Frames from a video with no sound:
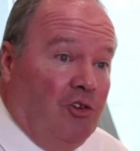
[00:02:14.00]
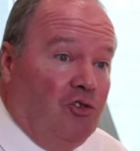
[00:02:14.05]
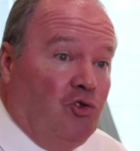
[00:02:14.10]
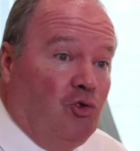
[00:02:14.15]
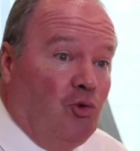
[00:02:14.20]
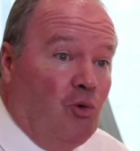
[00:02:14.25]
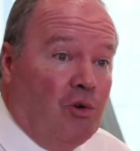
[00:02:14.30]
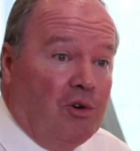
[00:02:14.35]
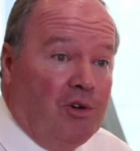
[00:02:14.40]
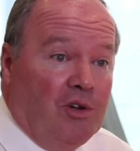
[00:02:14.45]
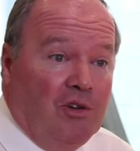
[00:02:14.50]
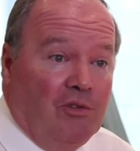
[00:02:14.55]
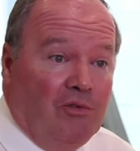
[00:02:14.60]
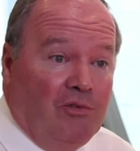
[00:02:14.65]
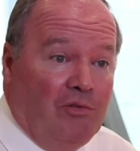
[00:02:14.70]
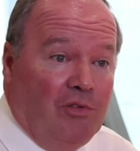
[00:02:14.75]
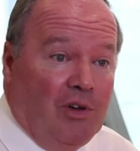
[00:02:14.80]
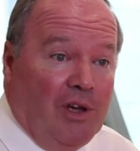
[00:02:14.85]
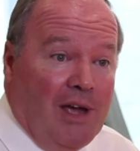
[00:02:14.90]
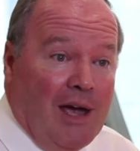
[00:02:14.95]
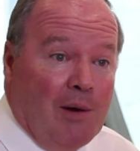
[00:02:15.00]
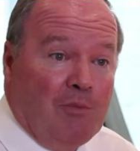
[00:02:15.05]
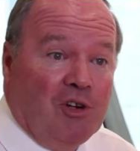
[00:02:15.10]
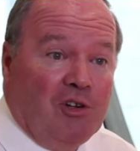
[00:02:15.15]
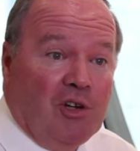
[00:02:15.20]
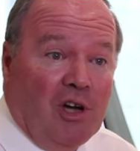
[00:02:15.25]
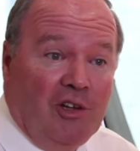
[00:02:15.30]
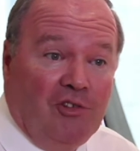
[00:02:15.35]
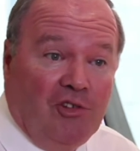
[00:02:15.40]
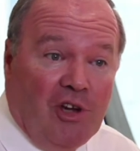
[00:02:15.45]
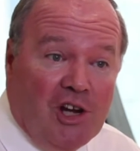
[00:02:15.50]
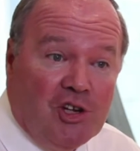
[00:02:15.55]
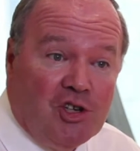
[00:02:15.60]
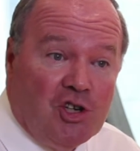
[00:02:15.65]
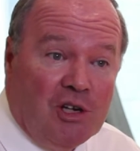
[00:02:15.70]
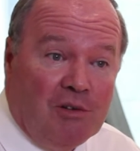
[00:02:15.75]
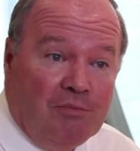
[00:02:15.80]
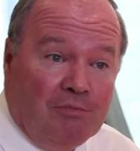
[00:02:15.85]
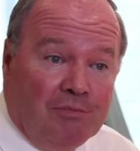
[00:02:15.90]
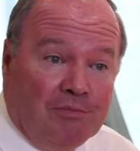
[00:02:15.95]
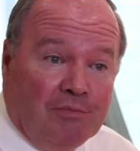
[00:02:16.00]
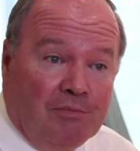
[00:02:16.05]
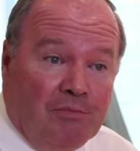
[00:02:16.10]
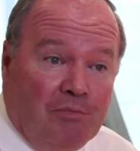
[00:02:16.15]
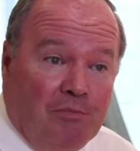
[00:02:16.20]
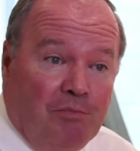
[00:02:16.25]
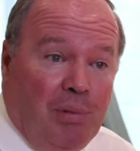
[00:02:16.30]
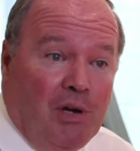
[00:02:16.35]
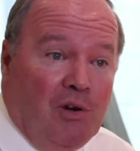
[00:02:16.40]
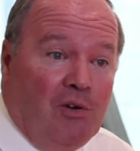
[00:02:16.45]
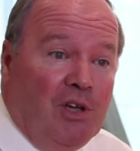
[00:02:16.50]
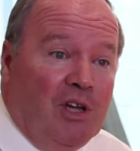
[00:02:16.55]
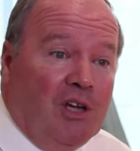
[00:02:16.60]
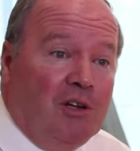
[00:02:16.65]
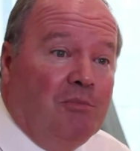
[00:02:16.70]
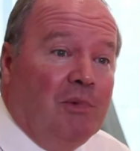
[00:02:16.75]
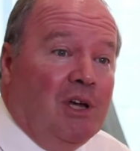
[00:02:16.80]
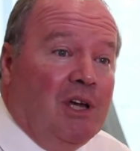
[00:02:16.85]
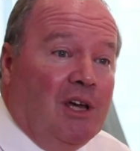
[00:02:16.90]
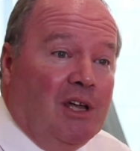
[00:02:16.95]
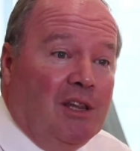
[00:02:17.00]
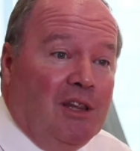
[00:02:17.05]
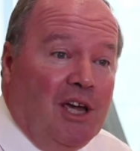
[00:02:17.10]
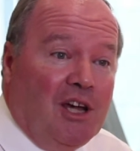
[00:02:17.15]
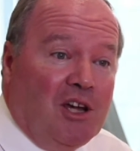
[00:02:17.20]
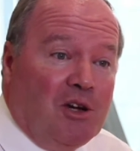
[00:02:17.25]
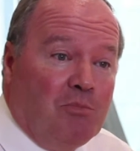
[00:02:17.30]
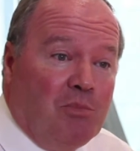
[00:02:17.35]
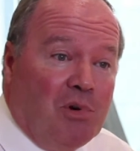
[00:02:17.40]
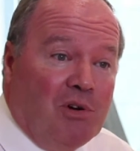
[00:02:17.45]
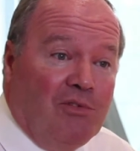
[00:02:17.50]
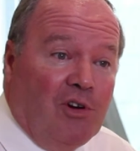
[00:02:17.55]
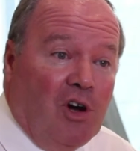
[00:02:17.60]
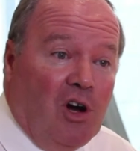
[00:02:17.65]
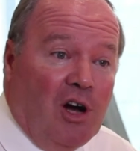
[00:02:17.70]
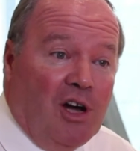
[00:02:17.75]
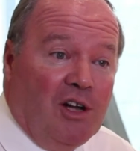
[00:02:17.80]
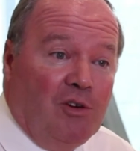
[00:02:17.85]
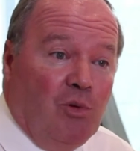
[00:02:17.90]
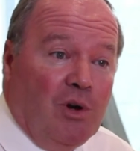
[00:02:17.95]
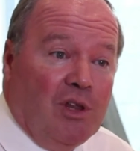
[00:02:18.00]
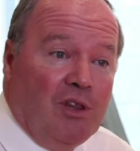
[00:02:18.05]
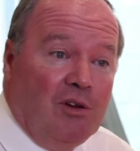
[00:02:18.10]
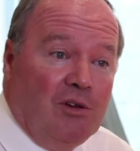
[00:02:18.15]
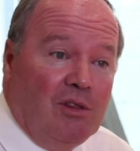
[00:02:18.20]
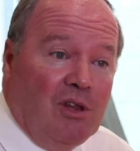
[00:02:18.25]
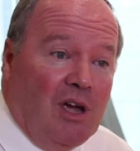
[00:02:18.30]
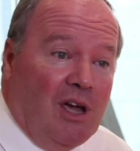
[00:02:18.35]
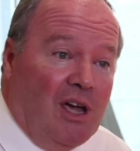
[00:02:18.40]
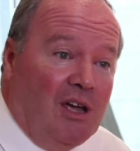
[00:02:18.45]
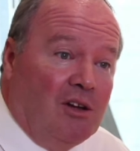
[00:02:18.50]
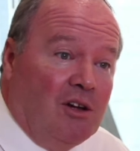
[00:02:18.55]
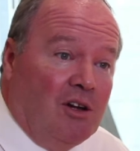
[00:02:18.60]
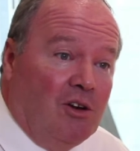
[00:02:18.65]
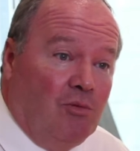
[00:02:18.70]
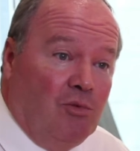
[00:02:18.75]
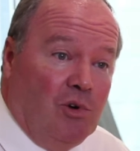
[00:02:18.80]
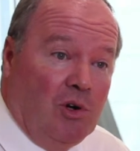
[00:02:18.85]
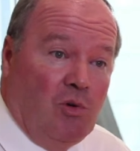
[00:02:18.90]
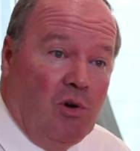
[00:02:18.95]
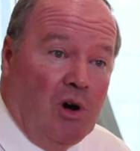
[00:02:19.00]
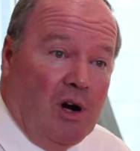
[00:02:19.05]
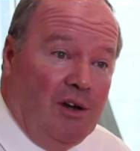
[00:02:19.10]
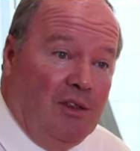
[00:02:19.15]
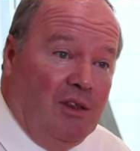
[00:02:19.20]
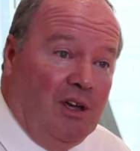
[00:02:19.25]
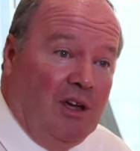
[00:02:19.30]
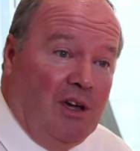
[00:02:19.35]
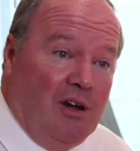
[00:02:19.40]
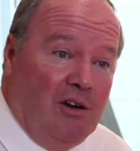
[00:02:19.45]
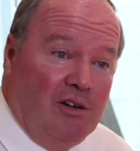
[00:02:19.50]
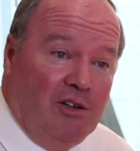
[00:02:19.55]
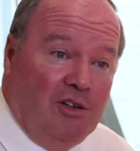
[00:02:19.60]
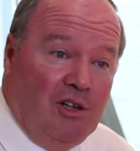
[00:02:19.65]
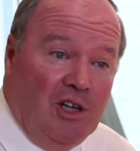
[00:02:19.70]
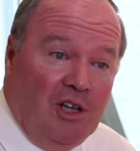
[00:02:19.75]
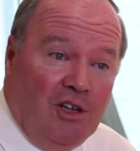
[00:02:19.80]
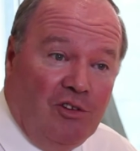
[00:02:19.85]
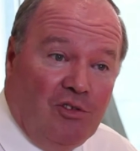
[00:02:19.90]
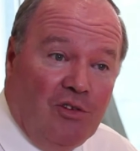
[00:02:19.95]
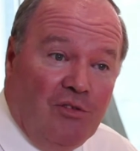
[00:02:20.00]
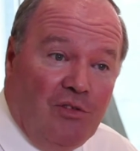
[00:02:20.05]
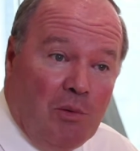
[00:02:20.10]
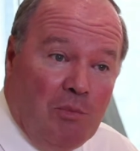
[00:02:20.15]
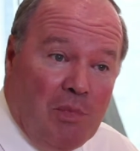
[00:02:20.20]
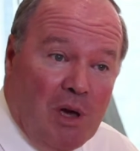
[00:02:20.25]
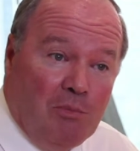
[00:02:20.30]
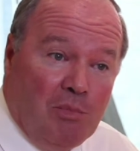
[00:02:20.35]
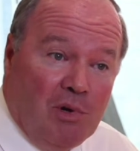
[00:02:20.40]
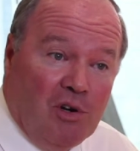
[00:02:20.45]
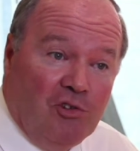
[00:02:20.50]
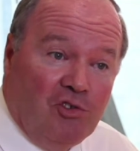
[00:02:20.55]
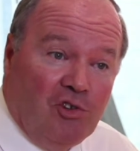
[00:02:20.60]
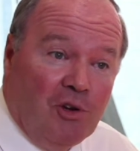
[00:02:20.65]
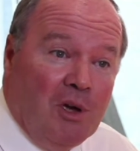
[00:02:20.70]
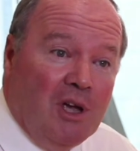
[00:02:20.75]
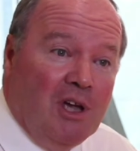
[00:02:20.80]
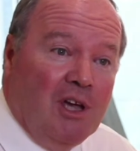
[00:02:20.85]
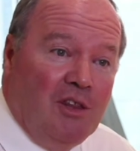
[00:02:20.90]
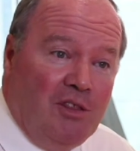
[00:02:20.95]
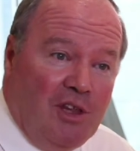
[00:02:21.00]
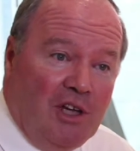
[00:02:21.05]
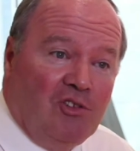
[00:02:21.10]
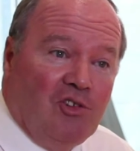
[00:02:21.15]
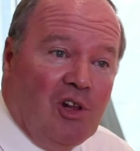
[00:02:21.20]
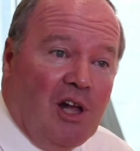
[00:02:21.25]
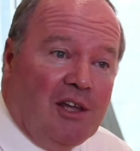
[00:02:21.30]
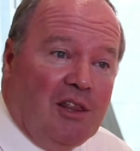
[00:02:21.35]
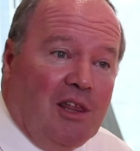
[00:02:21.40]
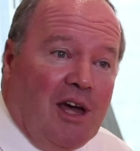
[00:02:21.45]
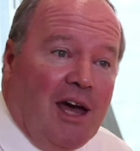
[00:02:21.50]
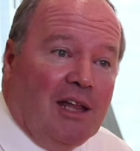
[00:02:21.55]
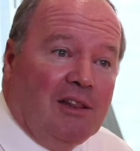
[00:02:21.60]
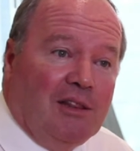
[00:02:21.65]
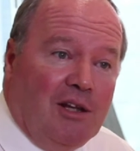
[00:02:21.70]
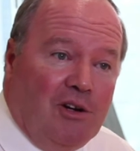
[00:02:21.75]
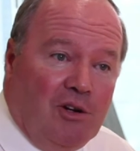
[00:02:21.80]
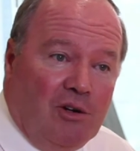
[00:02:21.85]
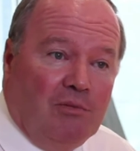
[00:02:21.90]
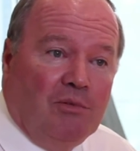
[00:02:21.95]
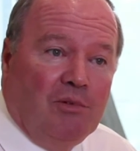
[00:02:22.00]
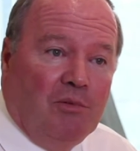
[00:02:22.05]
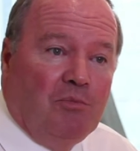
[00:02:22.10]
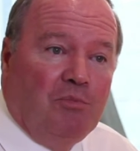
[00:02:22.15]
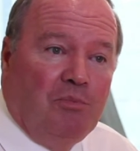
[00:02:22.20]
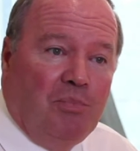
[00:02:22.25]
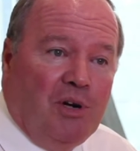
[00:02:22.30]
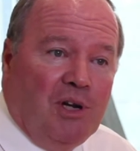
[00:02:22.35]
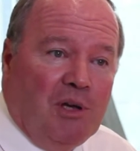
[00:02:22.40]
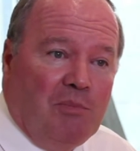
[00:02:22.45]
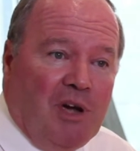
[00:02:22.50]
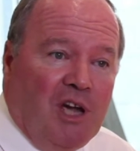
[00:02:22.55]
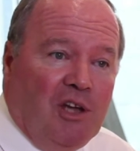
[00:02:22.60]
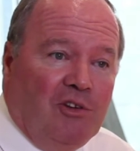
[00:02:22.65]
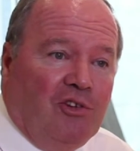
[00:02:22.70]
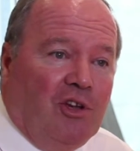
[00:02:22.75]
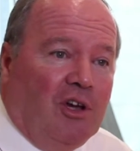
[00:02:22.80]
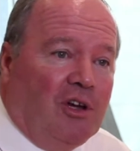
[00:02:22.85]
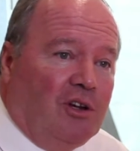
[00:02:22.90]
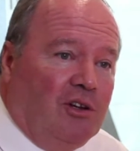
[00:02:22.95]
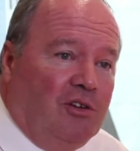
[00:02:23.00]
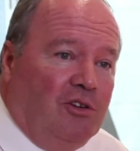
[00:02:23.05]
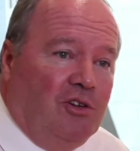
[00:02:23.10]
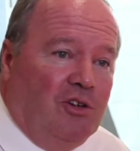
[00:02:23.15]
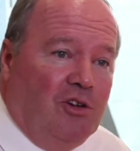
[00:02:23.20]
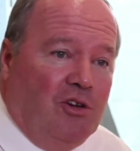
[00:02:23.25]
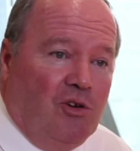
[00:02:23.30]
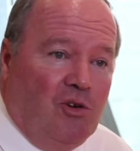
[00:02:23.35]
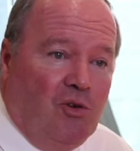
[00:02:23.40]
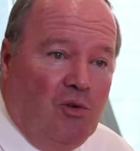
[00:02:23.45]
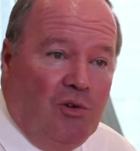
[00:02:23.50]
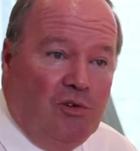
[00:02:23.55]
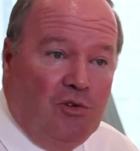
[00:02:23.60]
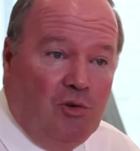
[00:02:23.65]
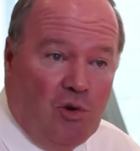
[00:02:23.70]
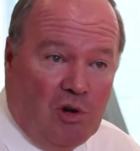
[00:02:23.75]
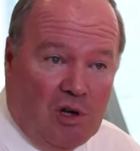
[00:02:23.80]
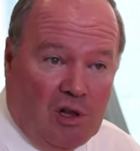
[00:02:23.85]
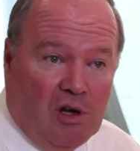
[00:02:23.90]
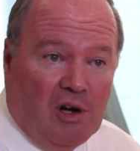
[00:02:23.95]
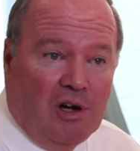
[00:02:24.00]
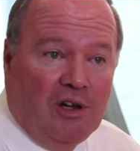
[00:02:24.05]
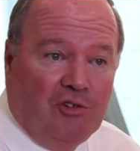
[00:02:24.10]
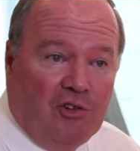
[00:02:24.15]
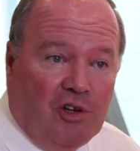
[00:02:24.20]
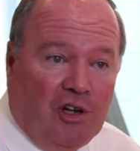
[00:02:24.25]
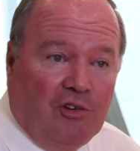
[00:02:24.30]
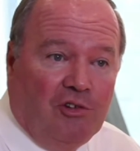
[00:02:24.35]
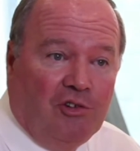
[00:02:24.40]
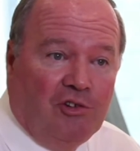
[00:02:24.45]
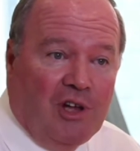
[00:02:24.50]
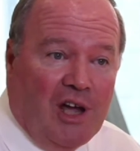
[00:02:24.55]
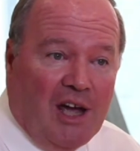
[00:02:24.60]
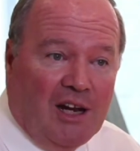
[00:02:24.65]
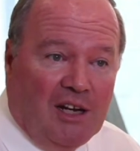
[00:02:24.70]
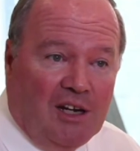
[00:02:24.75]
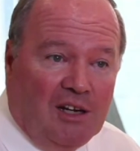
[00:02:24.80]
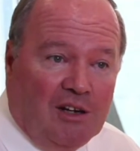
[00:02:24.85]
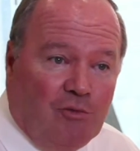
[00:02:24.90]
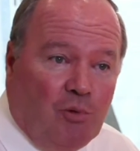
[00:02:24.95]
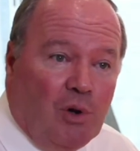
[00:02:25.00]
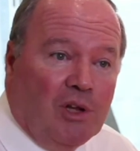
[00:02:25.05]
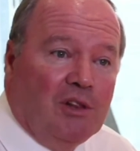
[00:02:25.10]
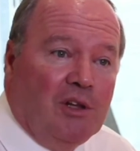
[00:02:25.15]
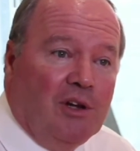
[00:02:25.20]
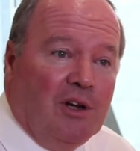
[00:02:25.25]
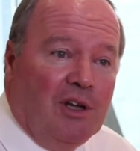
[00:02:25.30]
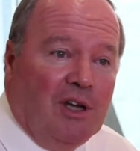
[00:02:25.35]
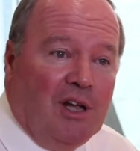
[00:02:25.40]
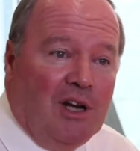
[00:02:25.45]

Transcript: sort of amortization period they can provide, whether they require the guarantees of the members, things like that that are pretty basic to your client's understanding of what they're